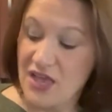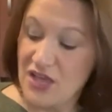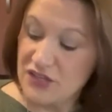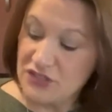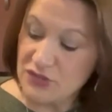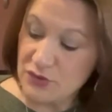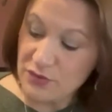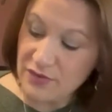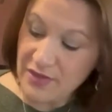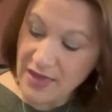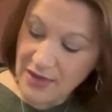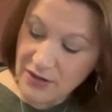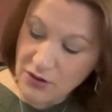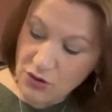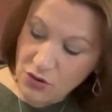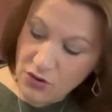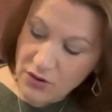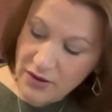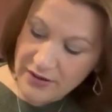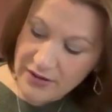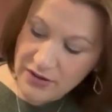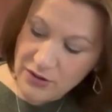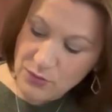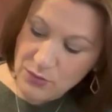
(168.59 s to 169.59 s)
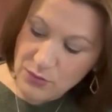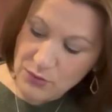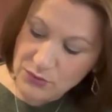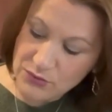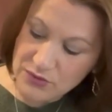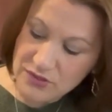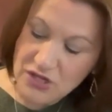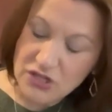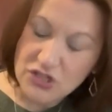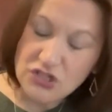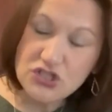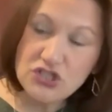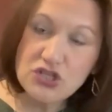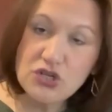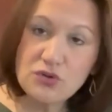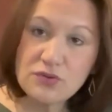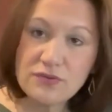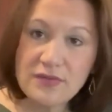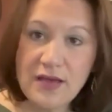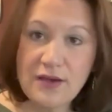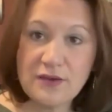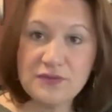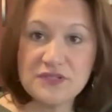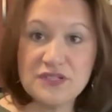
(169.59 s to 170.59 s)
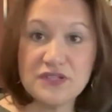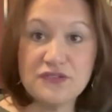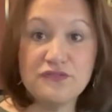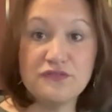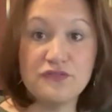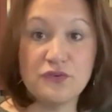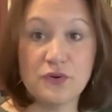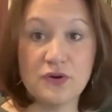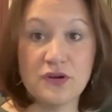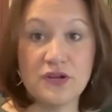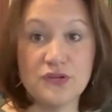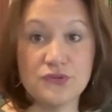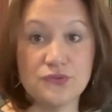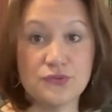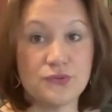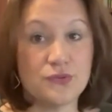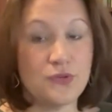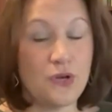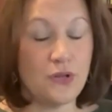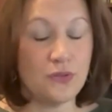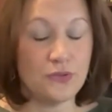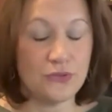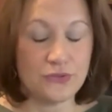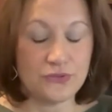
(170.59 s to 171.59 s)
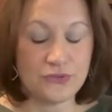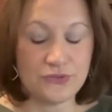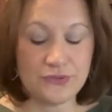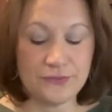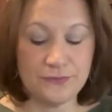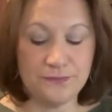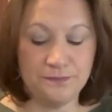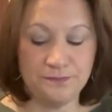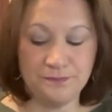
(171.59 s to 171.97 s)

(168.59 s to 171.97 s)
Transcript: So that all equals $2,400.